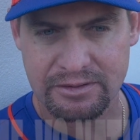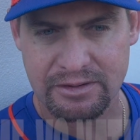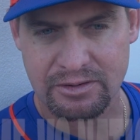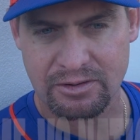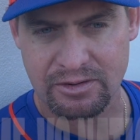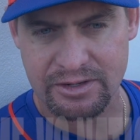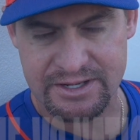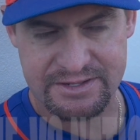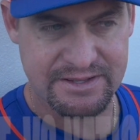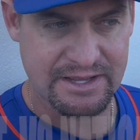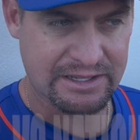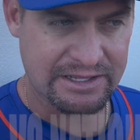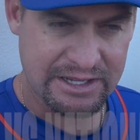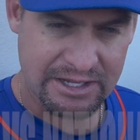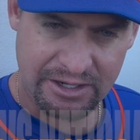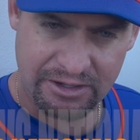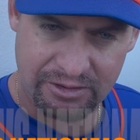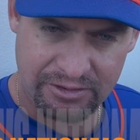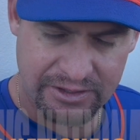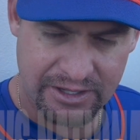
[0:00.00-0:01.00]
You know, he's the
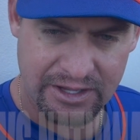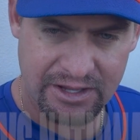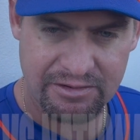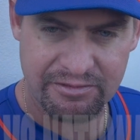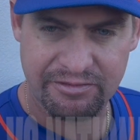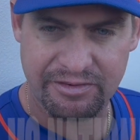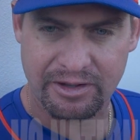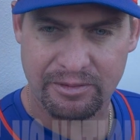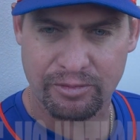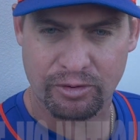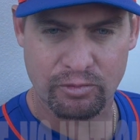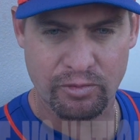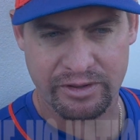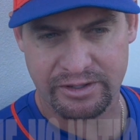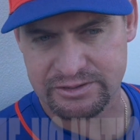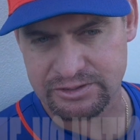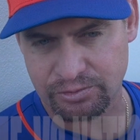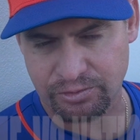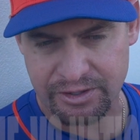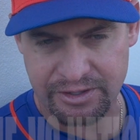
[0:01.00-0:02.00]
leader on the infield, but whether
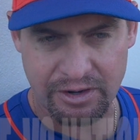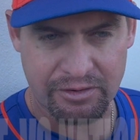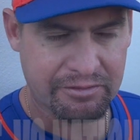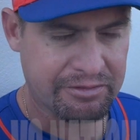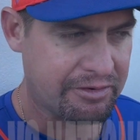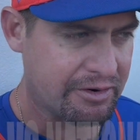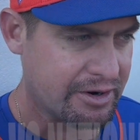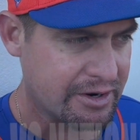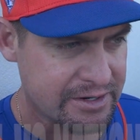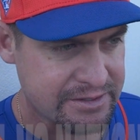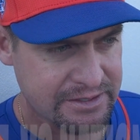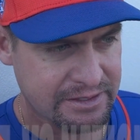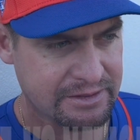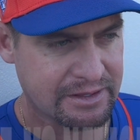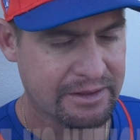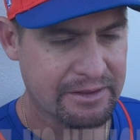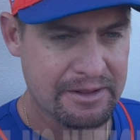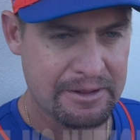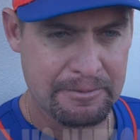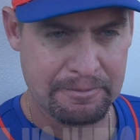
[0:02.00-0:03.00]
it's a runner on first and the,